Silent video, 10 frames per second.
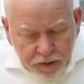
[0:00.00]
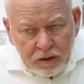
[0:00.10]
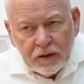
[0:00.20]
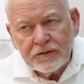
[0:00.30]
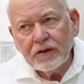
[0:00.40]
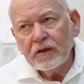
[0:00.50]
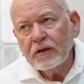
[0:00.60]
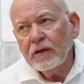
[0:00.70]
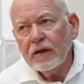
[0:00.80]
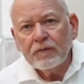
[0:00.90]
Let's say
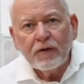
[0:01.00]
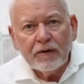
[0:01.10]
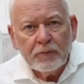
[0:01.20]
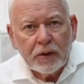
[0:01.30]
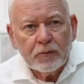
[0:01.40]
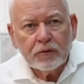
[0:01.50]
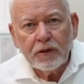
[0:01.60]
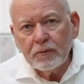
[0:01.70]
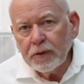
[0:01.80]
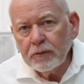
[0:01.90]
you have 5 people,
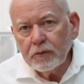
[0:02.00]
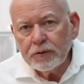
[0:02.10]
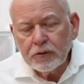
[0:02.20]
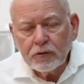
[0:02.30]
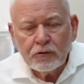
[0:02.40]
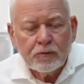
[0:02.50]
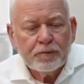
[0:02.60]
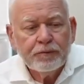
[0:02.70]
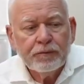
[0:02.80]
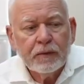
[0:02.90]
10 people in your group,
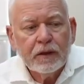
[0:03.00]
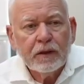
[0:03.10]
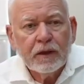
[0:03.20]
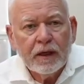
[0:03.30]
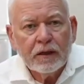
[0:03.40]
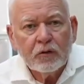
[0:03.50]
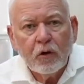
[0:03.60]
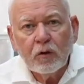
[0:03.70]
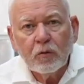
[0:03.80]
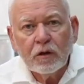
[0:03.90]
and you
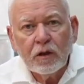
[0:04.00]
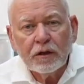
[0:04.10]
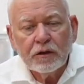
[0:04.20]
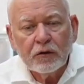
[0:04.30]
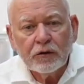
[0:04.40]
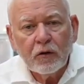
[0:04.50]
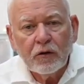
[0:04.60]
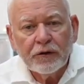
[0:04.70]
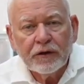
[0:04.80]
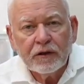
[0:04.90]
all
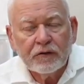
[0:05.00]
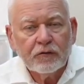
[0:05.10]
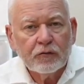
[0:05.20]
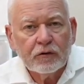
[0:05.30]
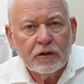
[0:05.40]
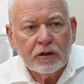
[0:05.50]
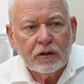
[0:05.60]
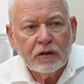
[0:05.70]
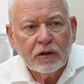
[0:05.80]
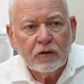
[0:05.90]
think it's really
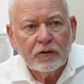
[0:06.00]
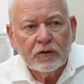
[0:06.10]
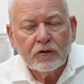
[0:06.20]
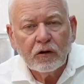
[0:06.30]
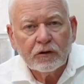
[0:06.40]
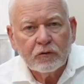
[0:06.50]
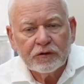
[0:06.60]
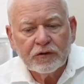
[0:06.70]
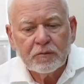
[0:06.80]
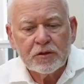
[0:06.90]
good to talk to a
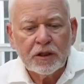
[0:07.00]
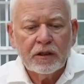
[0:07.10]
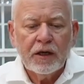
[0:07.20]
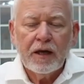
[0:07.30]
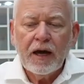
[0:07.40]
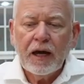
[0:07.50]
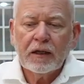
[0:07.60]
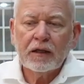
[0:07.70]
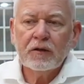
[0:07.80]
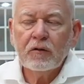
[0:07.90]
subject.
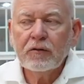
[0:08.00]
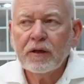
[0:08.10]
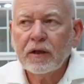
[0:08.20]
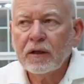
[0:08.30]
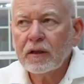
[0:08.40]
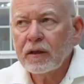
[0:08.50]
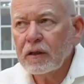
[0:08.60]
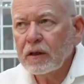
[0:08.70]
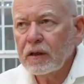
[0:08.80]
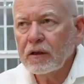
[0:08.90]
And I know that,
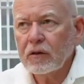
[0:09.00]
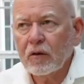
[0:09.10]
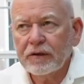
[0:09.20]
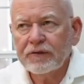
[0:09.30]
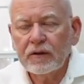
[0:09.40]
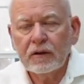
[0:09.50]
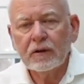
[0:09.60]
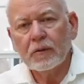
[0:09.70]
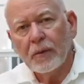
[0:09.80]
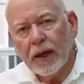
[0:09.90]
I've seen in
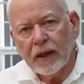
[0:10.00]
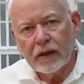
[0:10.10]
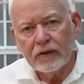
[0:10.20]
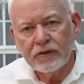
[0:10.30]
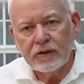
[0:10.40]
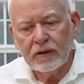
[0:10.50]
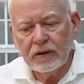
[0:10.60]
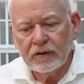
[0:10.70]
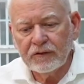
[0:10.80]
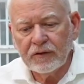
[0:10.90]
the past
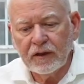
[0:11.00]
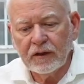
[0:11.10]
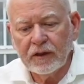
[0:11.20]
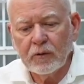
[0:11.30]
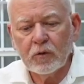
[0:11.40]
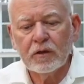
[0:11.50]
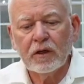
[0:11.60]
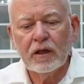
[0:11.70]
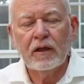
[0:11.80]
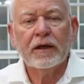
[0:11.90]
is that they would
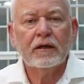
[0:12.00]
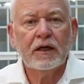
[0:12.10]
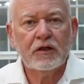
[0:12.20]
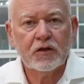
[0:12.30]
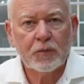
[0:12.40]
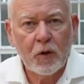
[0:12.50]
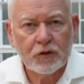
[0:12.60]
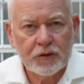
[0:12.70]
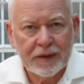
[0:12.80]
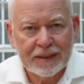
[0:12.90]
elect a
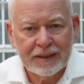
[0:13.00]
spokesman,